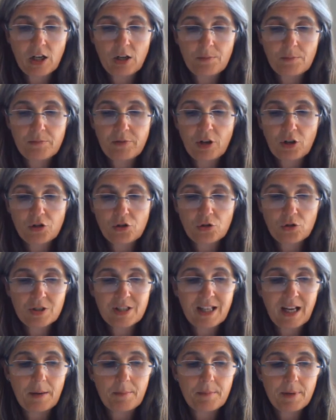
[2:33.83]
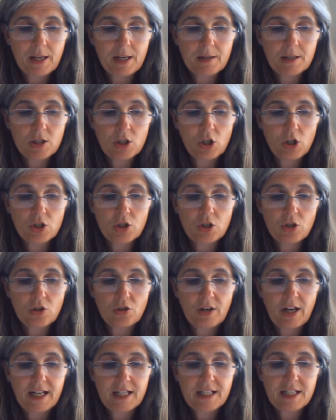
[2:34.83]
on products that meet certain
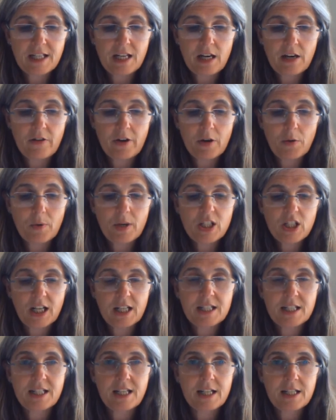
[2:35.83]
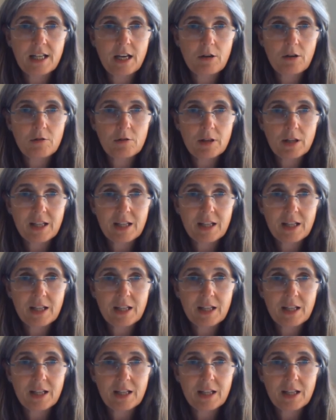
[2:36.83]
criteria, which are set out.